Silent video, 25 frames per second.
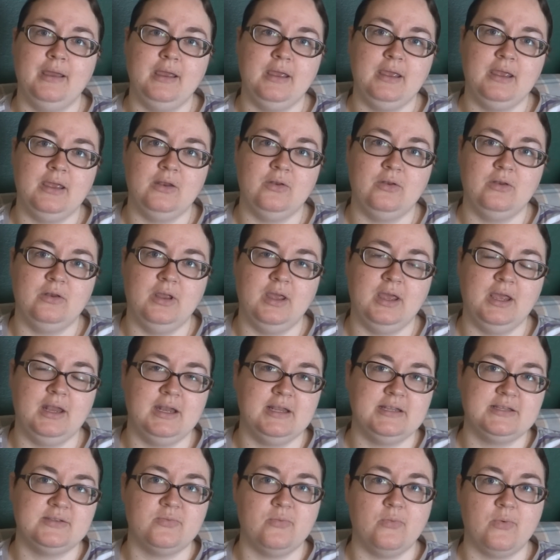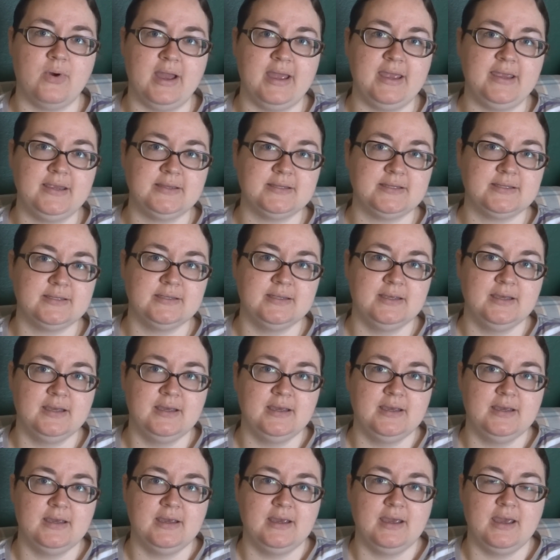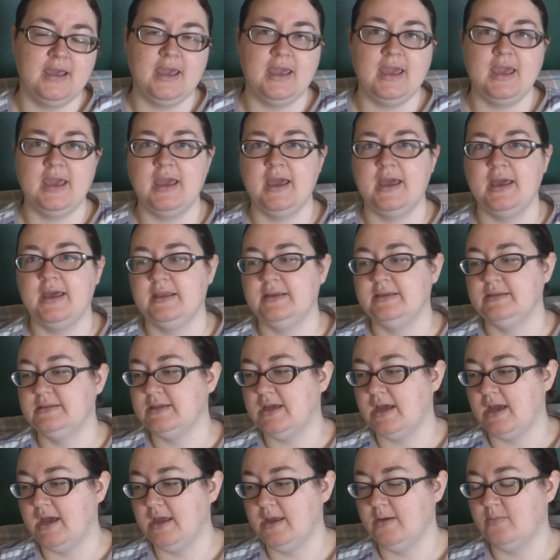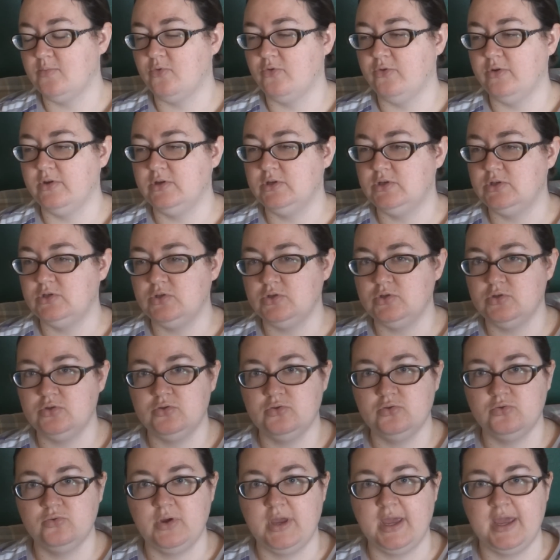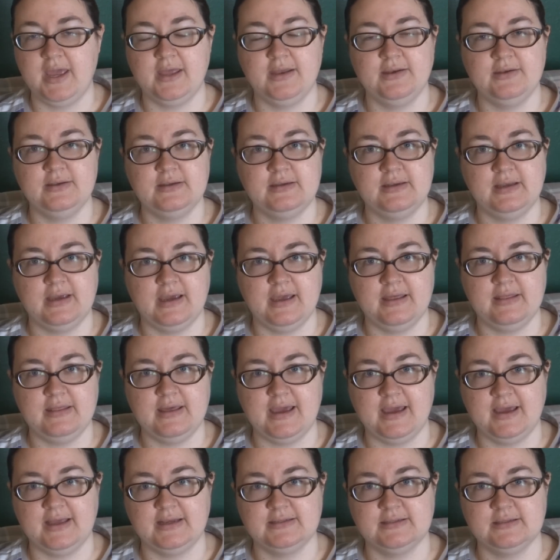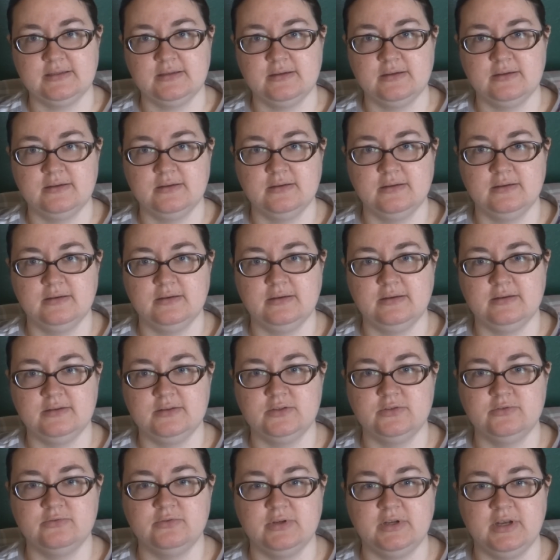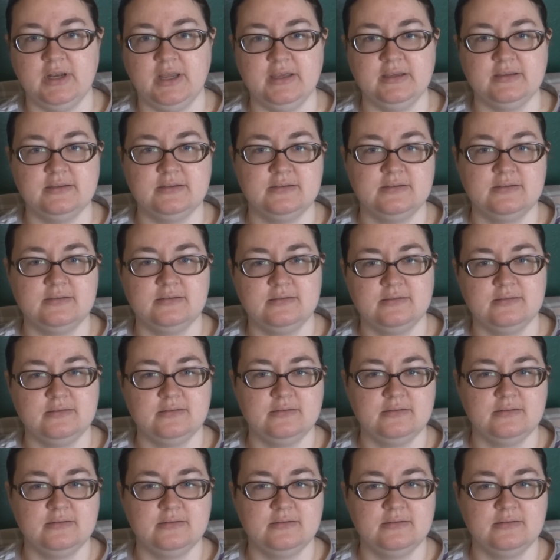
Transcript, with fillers: in, and it's white, and I am going to hand dye that into a nice,